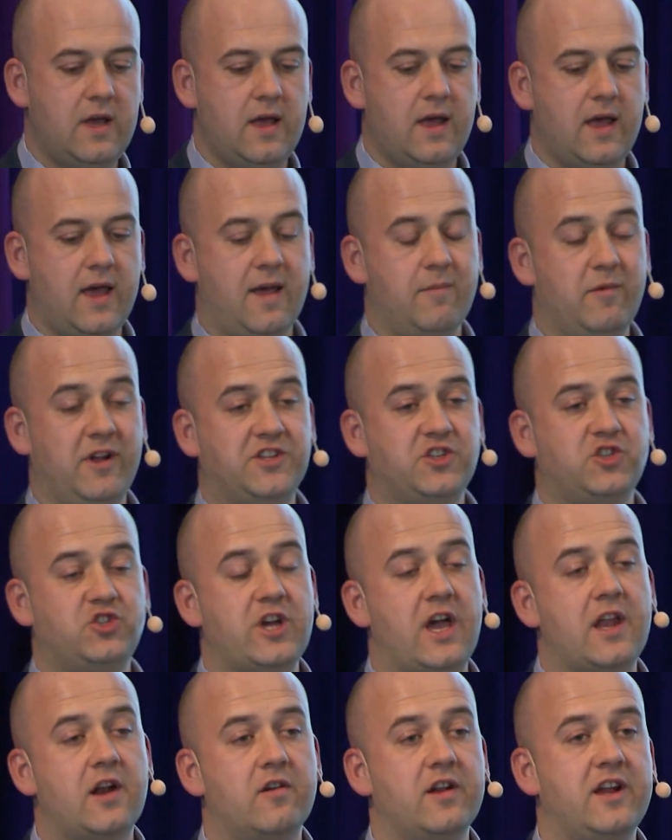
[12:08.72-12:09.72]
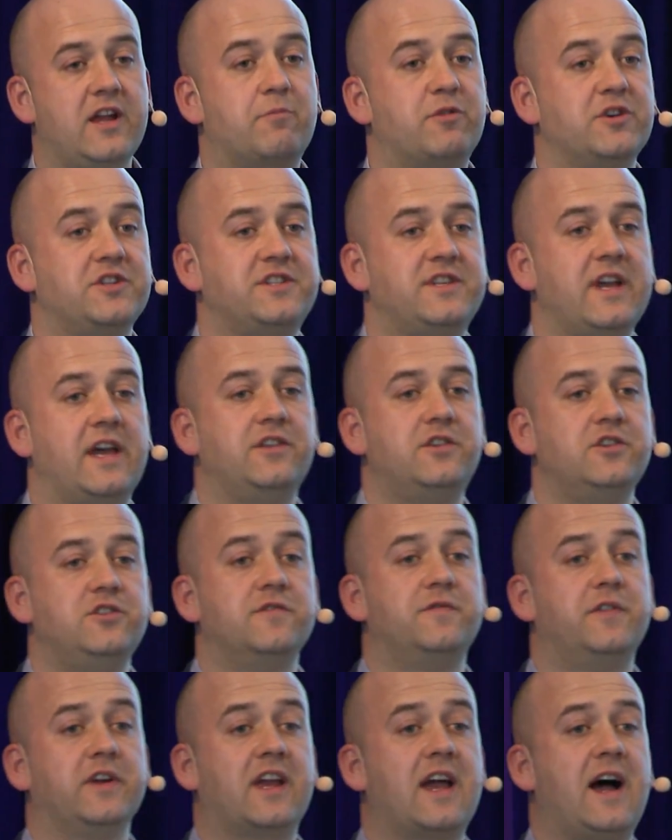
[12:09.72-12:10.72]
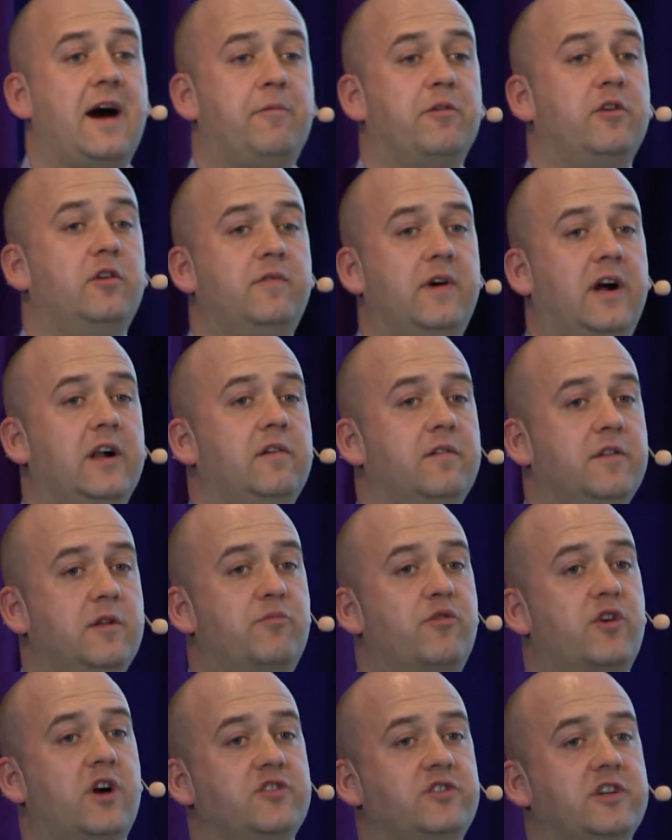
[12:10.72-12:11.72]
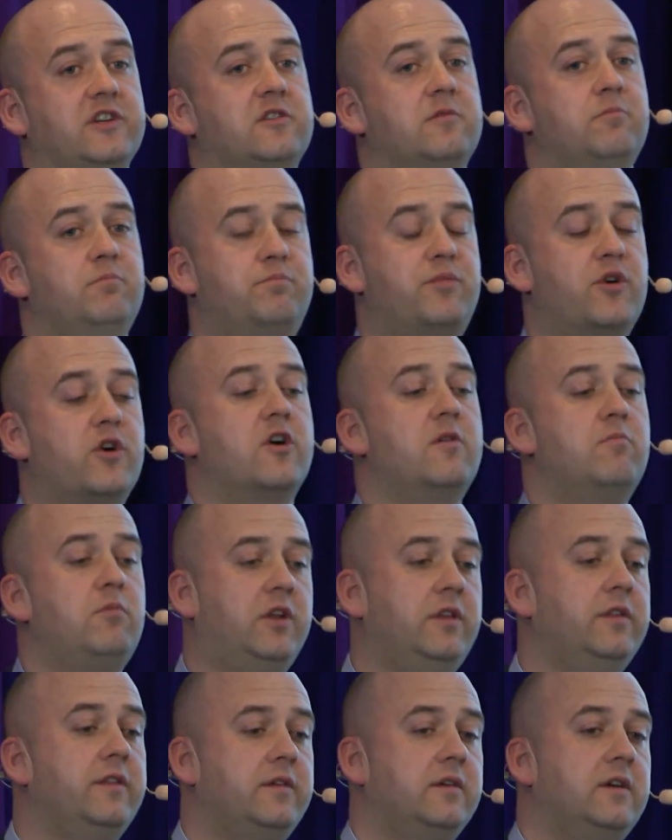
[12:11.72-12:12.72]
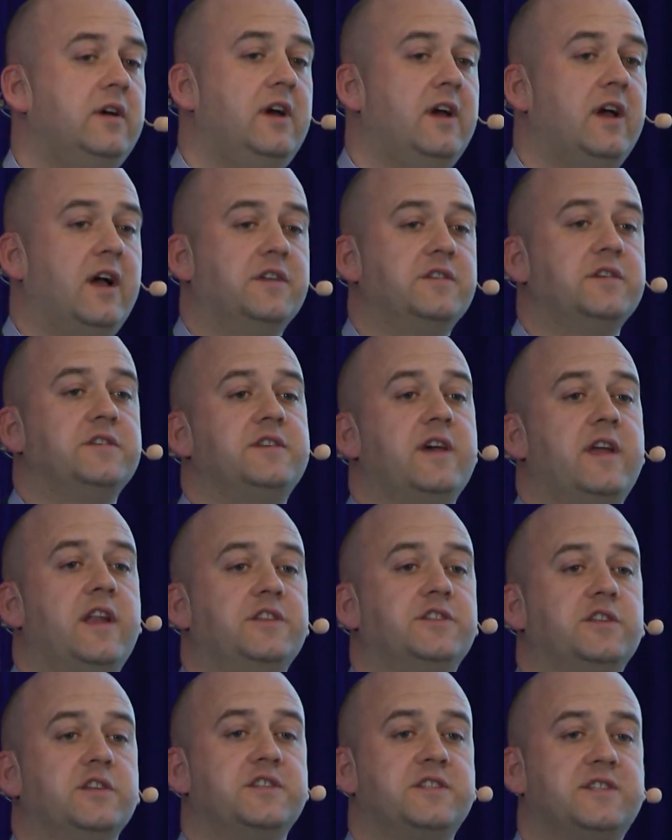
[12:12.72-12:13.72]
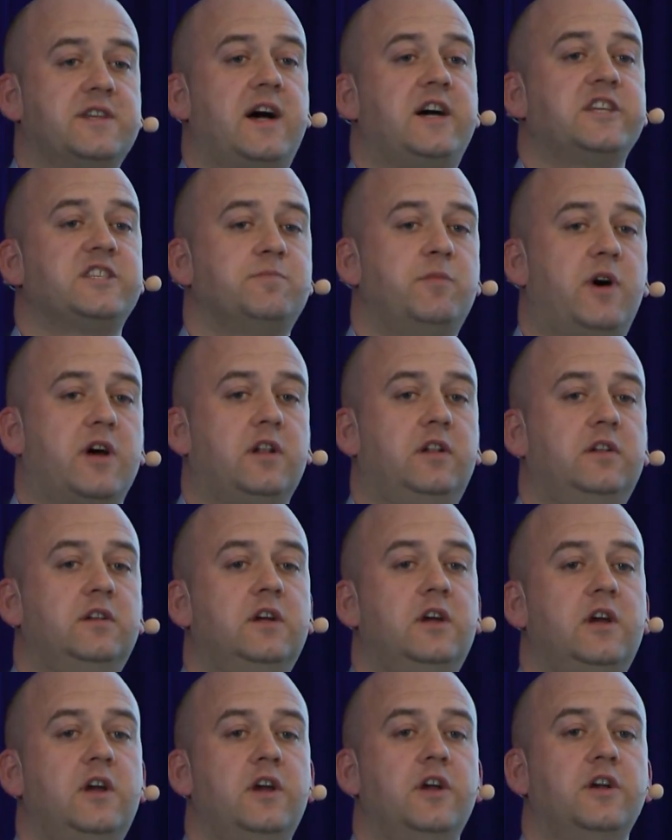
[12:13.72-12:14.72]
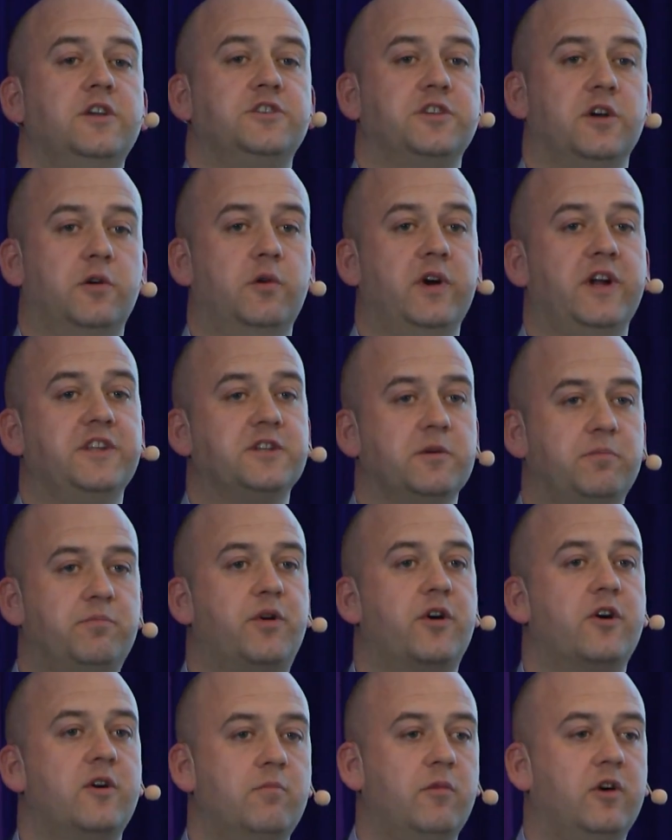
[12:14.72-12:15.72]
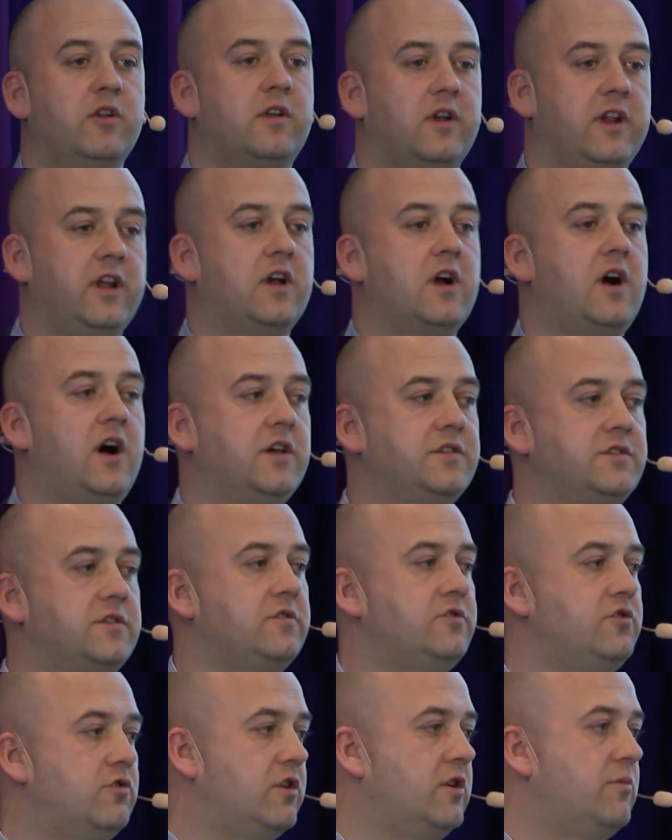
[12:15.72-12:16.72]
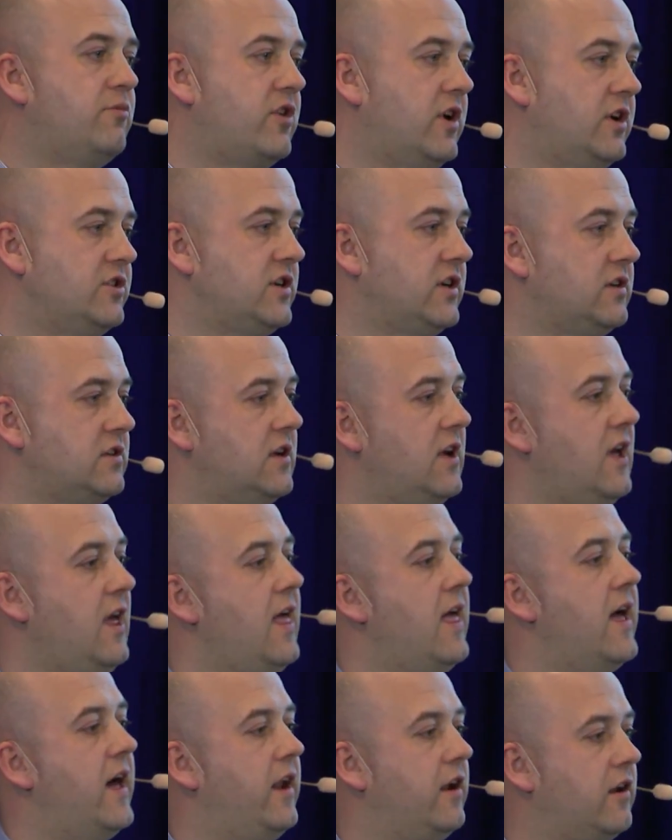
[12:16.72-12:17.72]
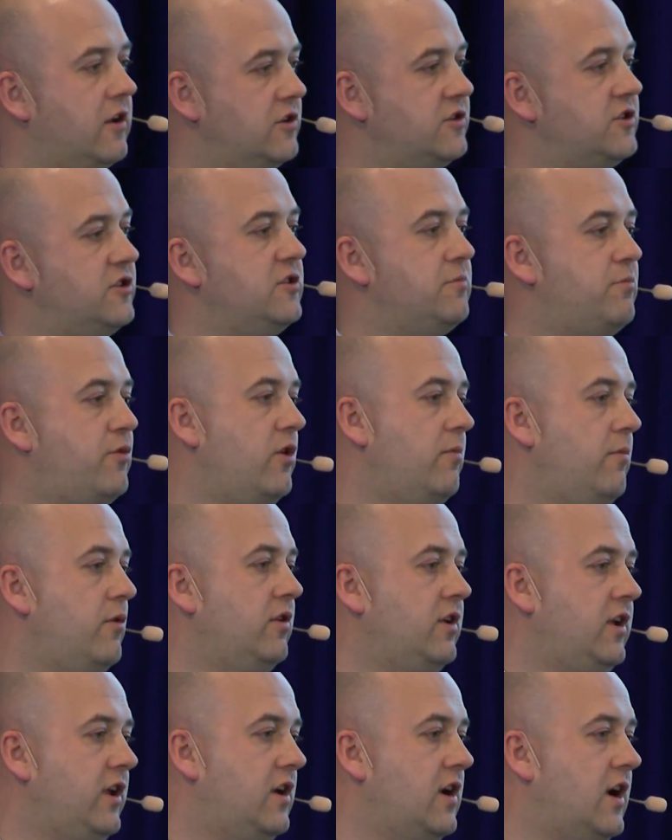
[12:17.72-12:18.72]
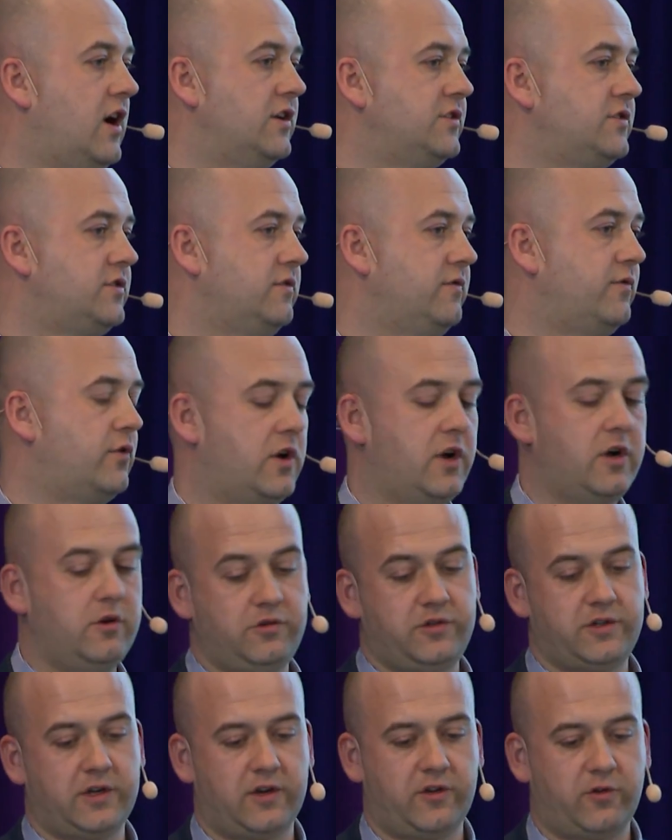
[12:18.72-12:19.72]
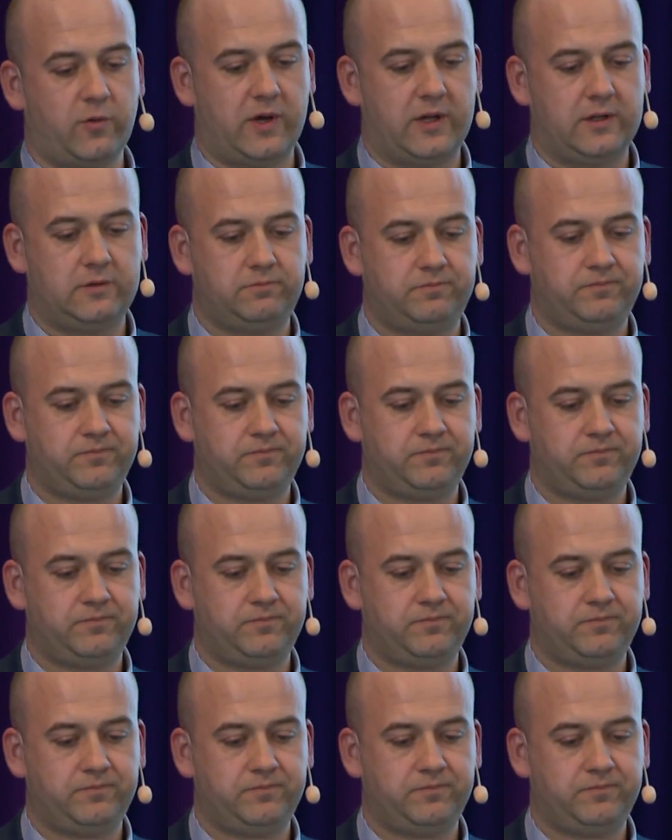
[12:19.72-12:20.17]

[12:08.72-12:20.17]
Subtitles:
It's generally a percentage of the capital value of the project per month. As I said, it's a SaaS model, so it's a per monthly cost during the project, and then it goes into per monthly cost for hosting as well.